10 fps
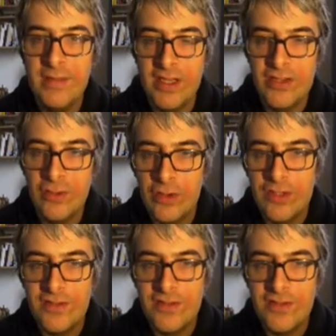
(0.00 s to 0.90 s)
source
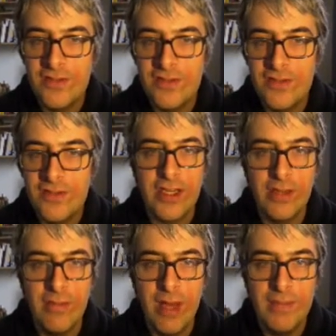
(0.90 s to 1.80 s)
file, so I
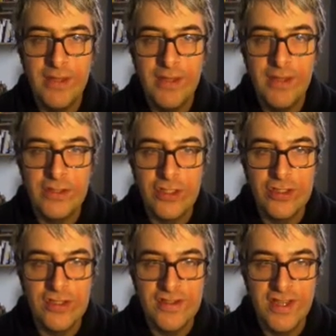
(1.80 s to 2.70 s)
can map it just
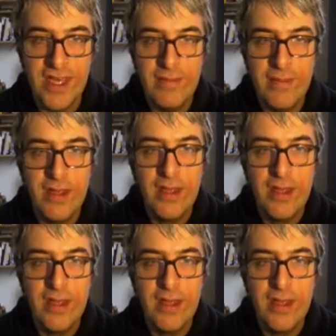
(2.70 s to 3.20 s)
the same